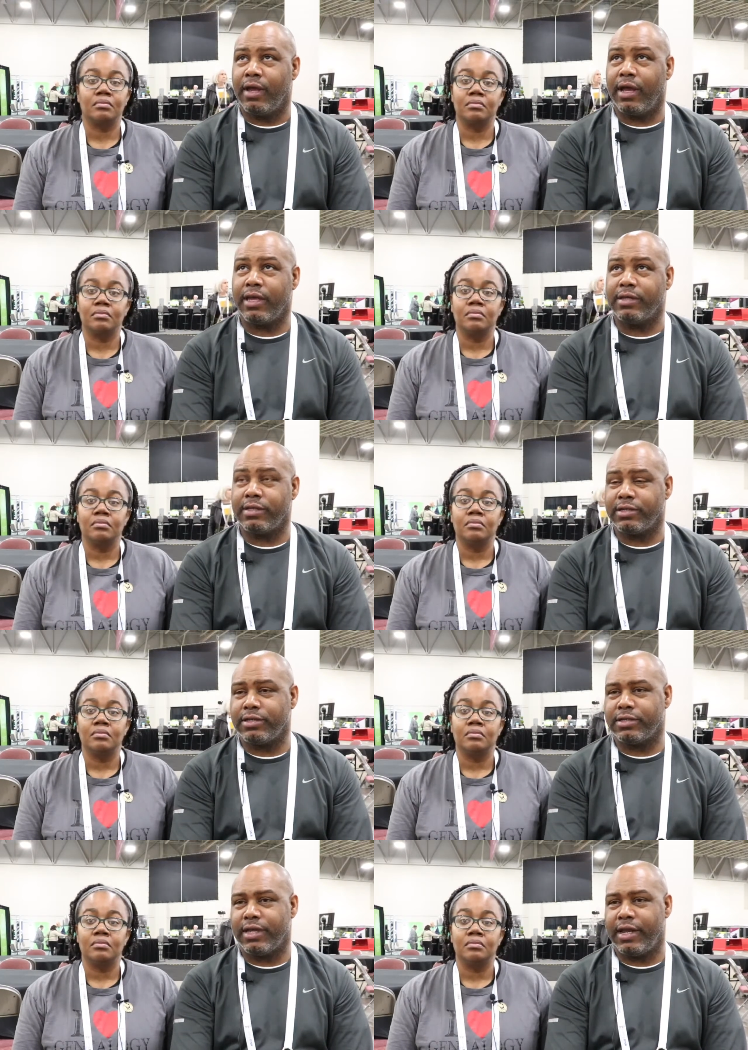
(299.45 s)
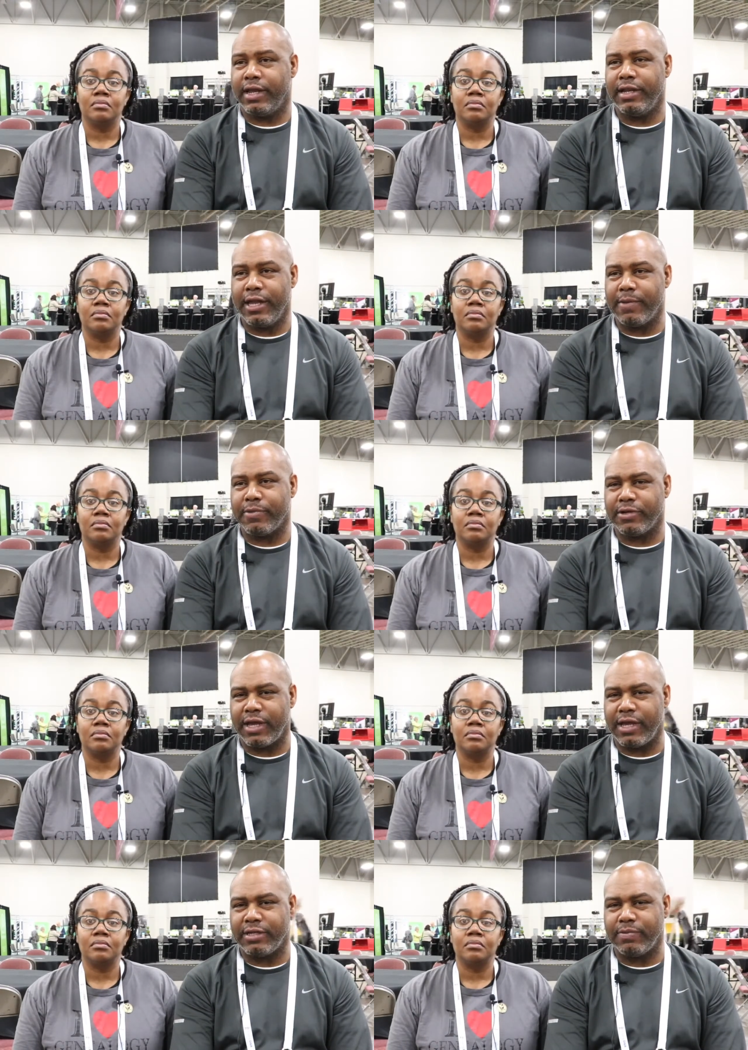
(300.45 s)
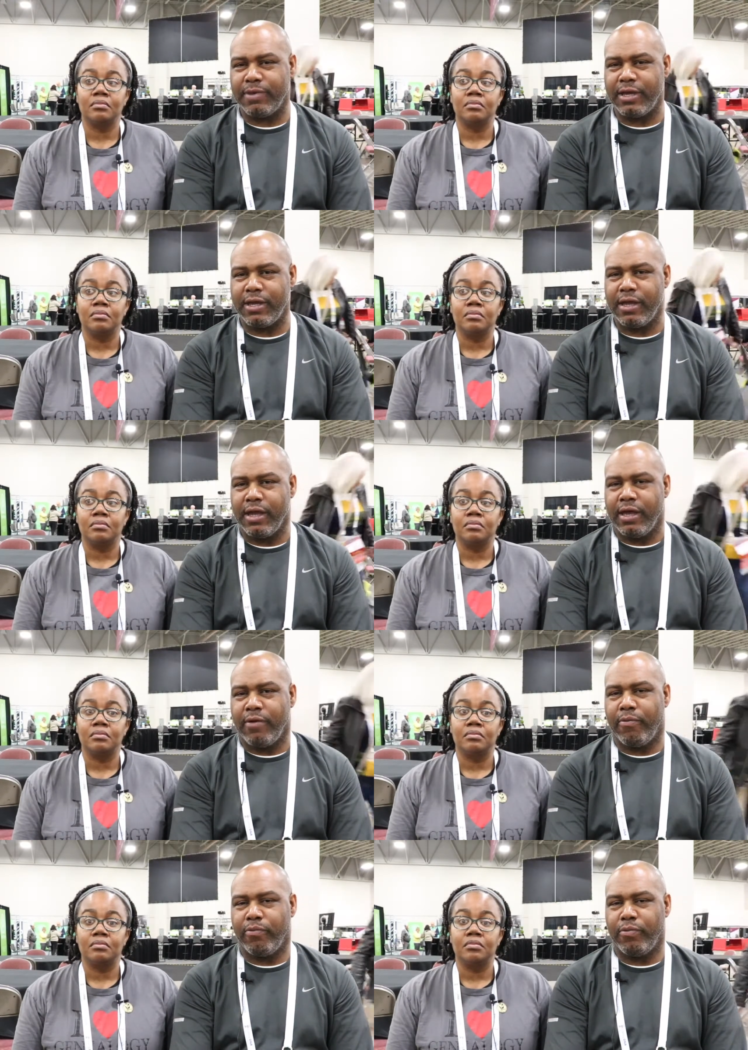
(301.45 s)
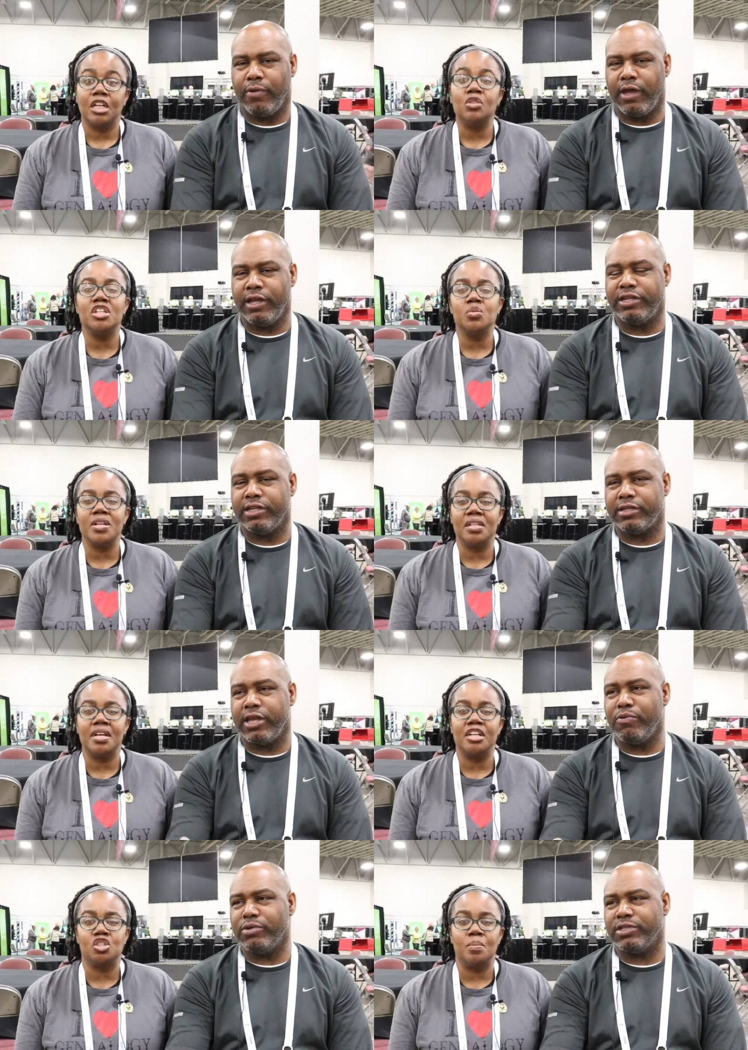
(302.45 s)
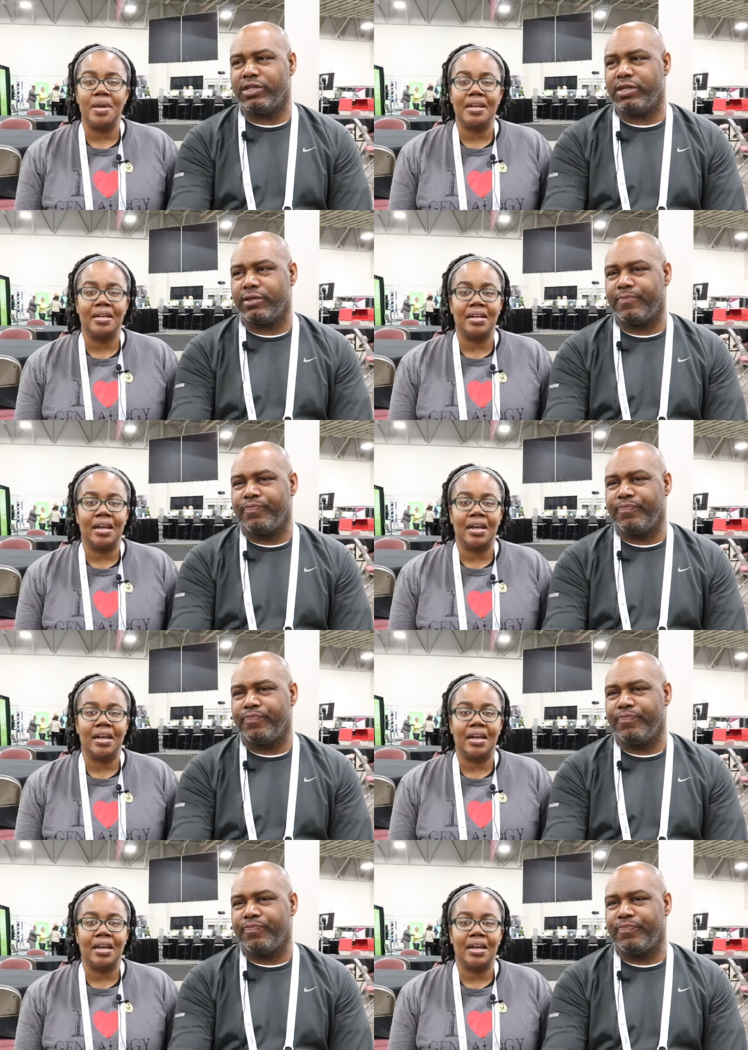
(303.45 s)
Speaker 1: I guess I shouldn't say that it did pertain to me. It, it just, just it was just,